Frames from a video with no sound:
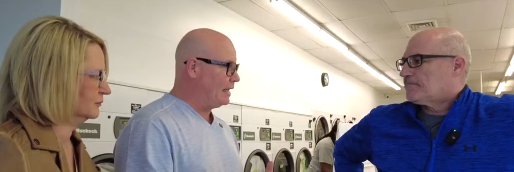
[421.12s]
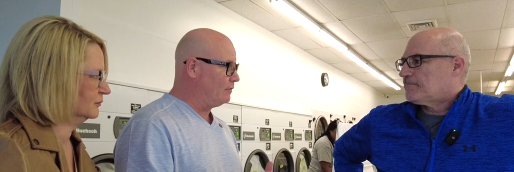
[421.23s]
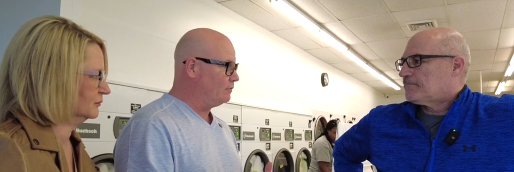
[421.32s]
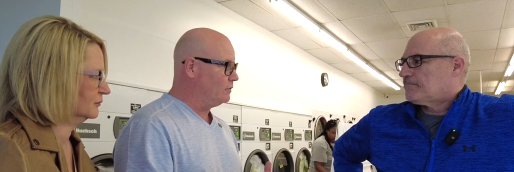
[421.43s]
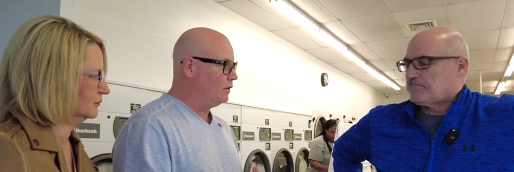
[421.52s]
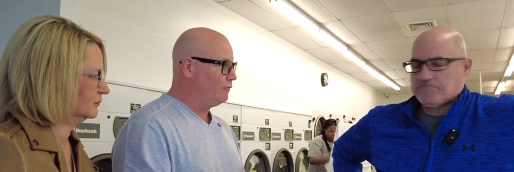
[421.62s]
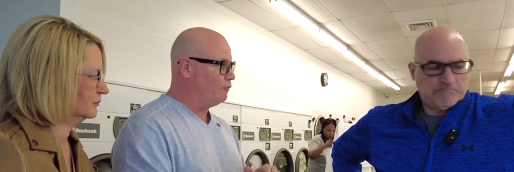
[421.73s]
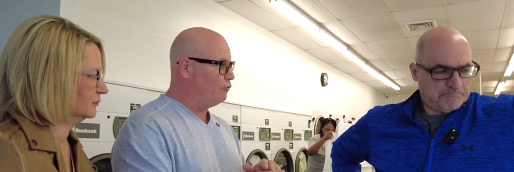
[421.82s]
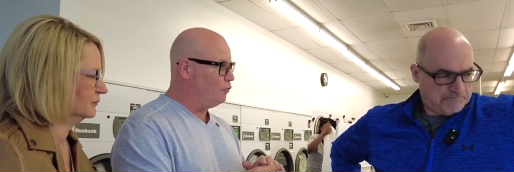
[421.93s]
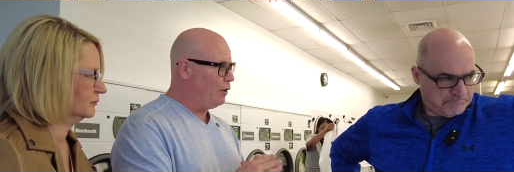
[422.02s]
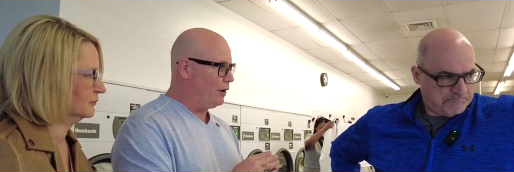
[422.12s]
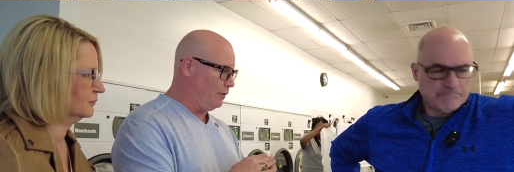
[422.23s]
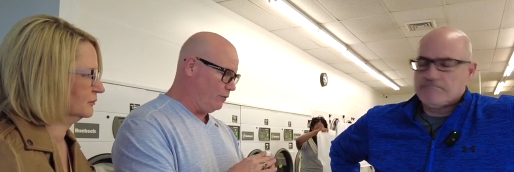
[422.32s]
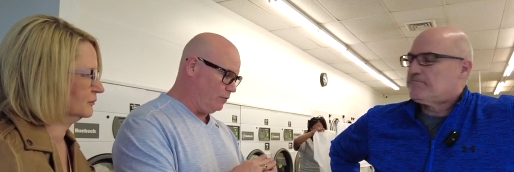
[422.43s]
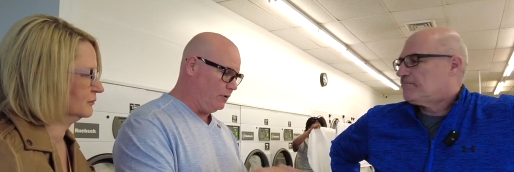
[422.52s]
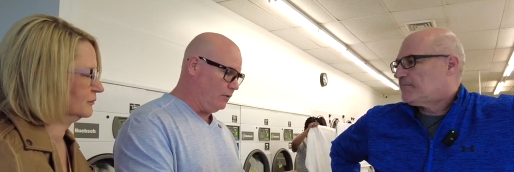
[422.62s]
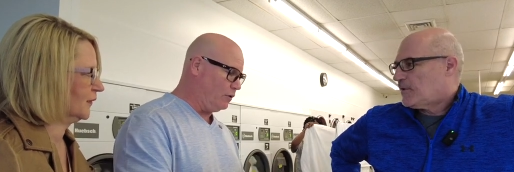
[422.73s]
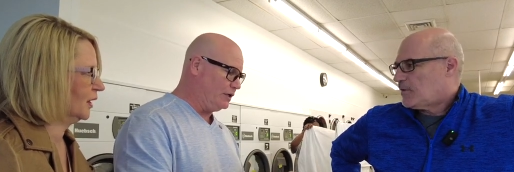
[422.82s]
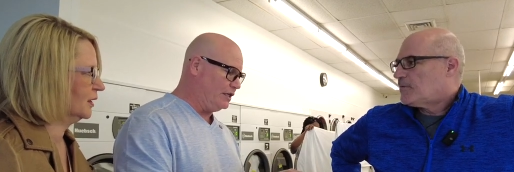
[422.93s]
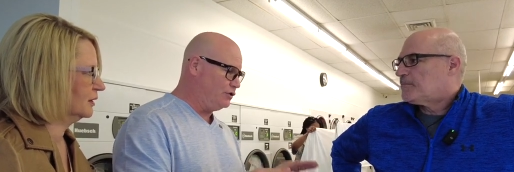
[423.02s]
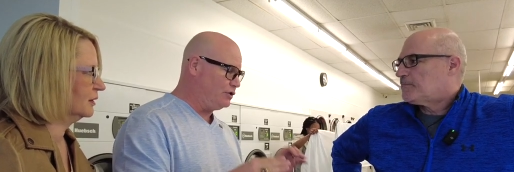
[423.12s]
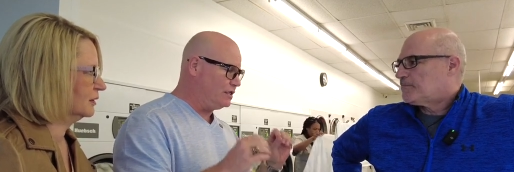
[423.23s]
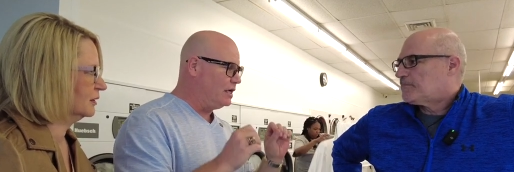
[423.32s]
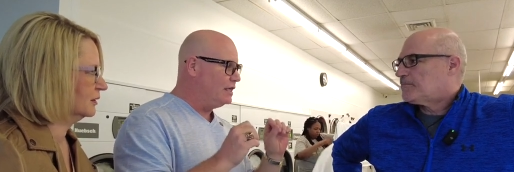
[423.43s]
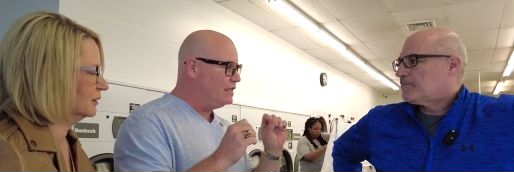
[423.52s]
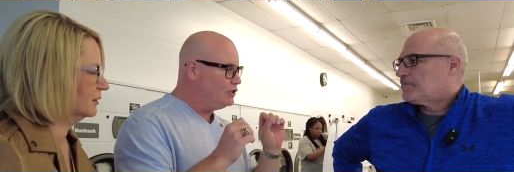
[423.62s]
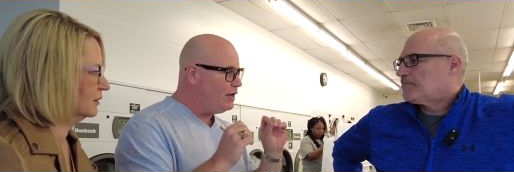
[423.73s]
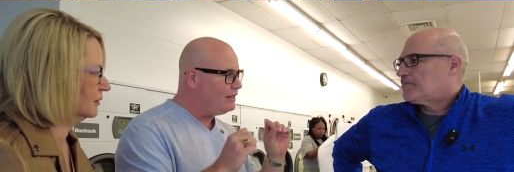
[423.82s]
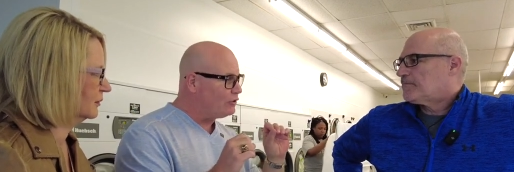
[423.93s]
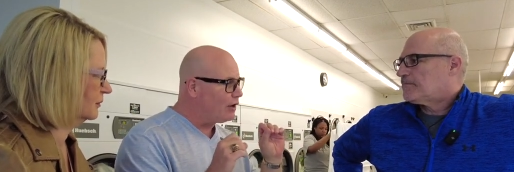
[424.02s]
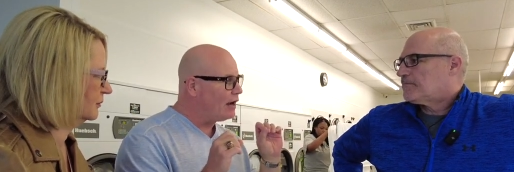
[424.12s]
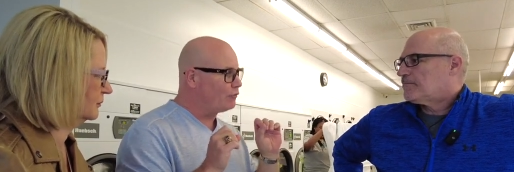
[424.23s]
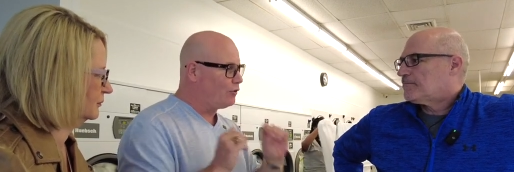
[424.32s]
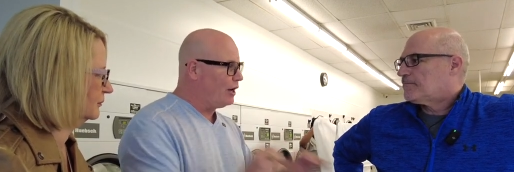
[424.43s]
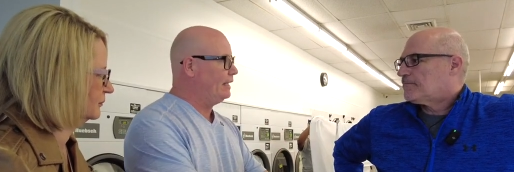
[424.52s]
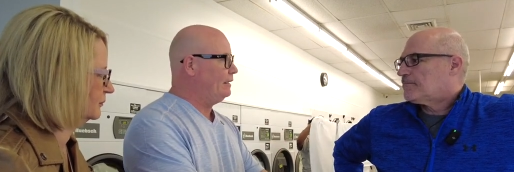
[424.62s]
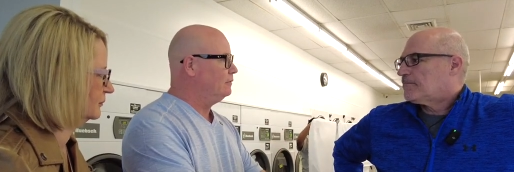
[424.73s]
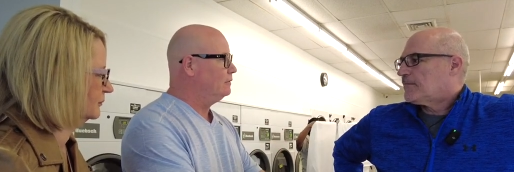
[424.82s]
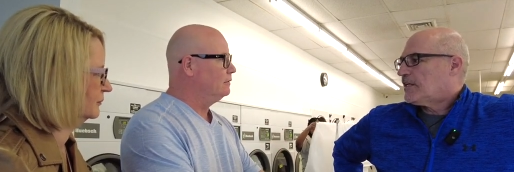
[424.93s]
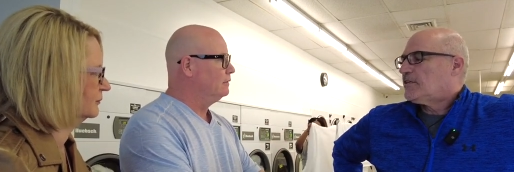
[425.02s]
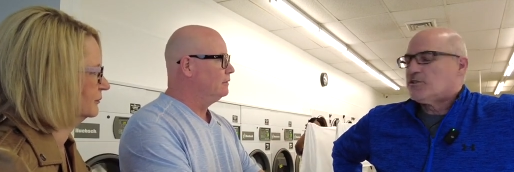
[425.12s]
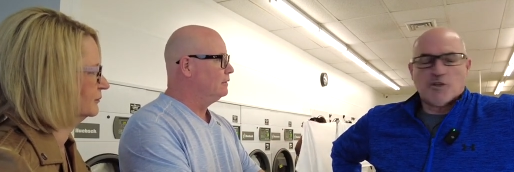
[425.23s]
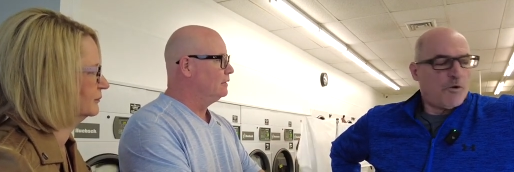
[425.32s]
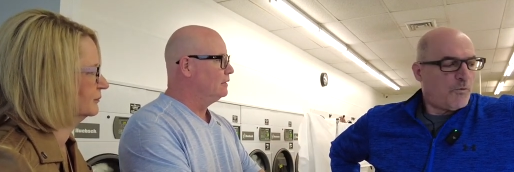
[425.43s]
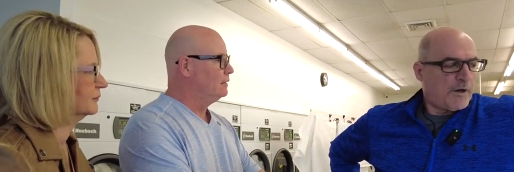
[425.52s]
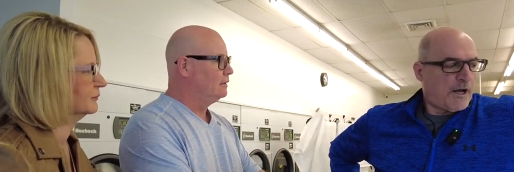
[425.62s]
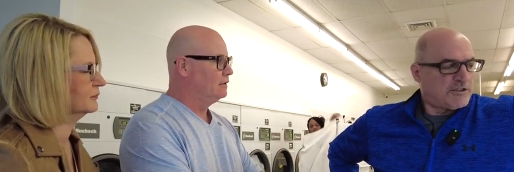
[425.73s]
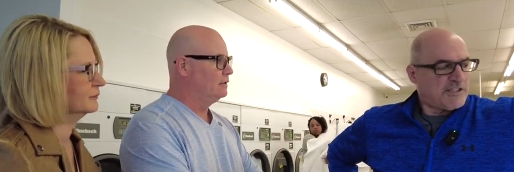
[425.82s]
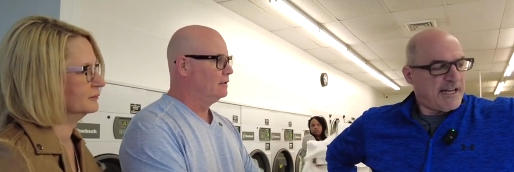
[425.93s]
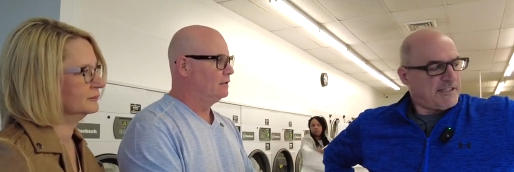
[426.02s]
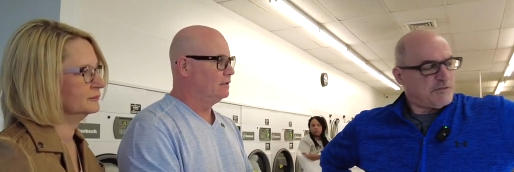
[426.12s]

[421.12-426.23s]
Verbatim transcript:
Speaker 1: out of where or did you just did you hit the ground running?
Speaker 2: So what I'll say is